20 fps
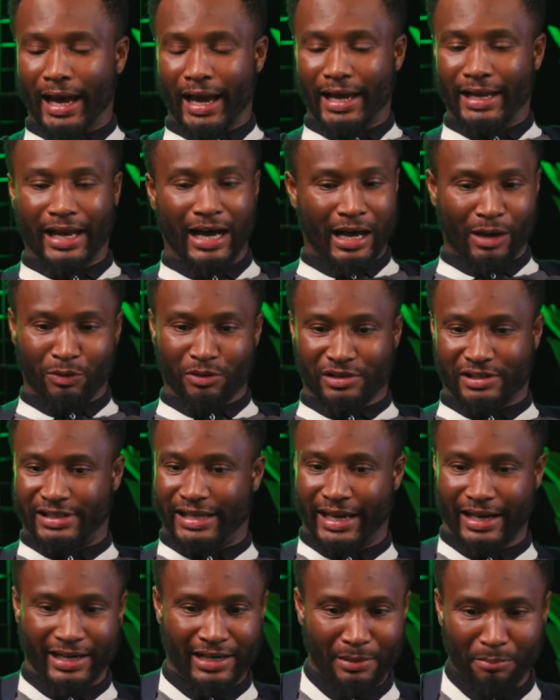And I was
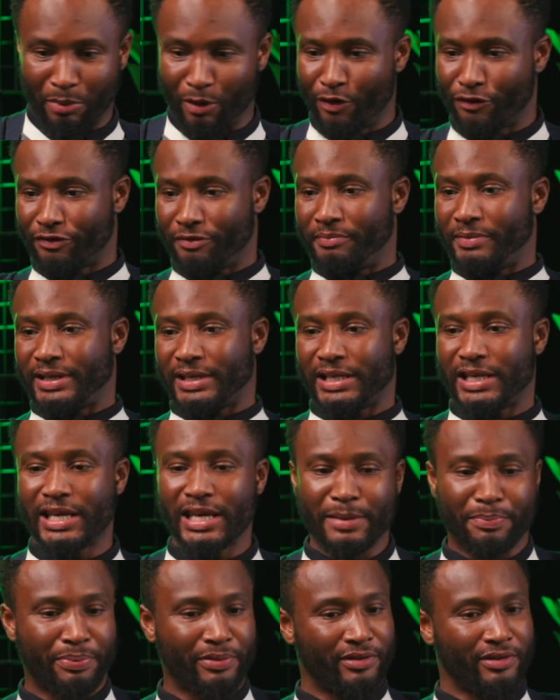getting the ball from the
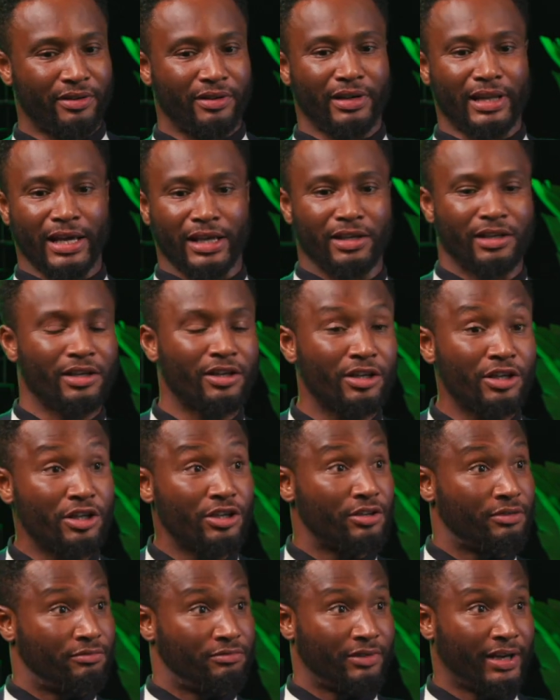keeper,
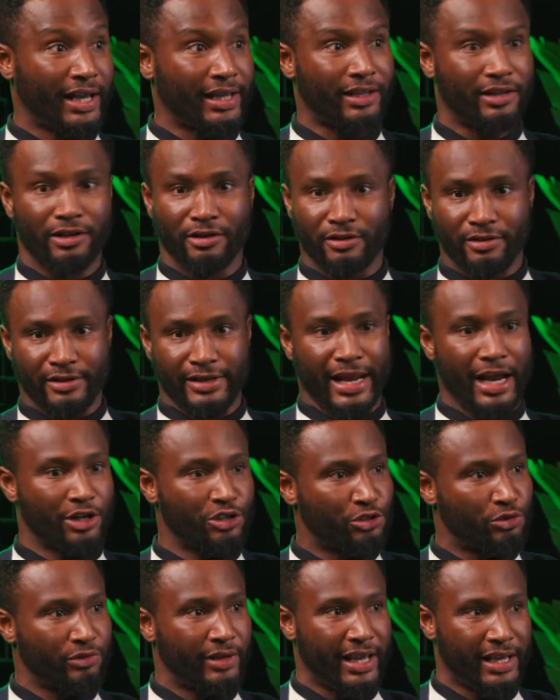like
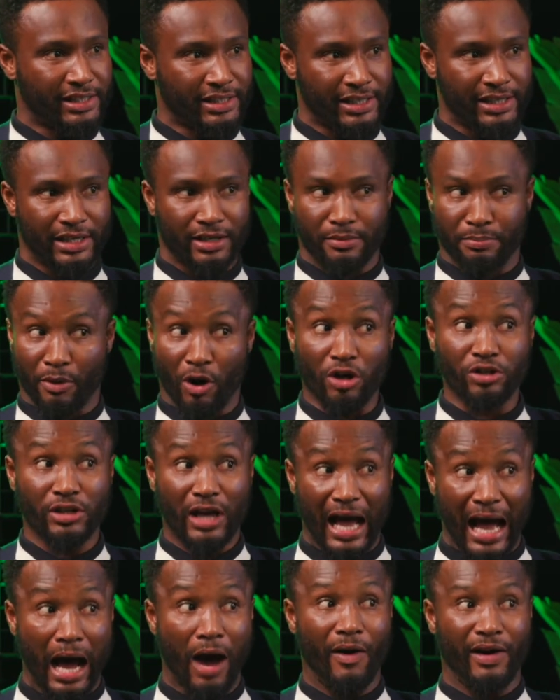next to the 18 in the box,
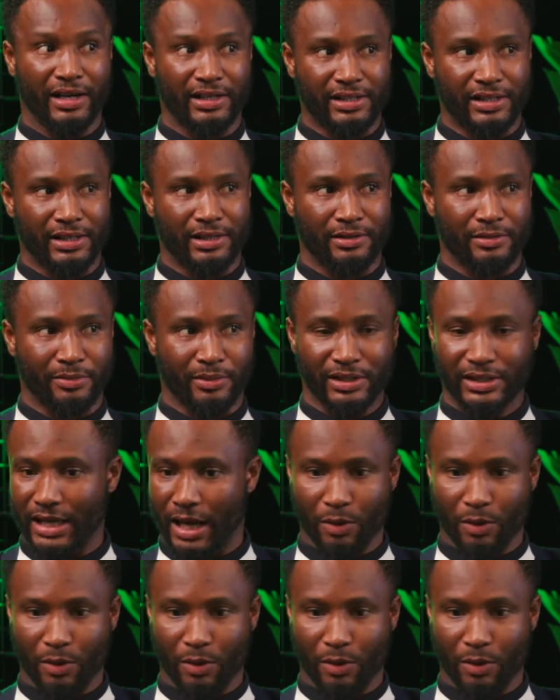our 18 in the box.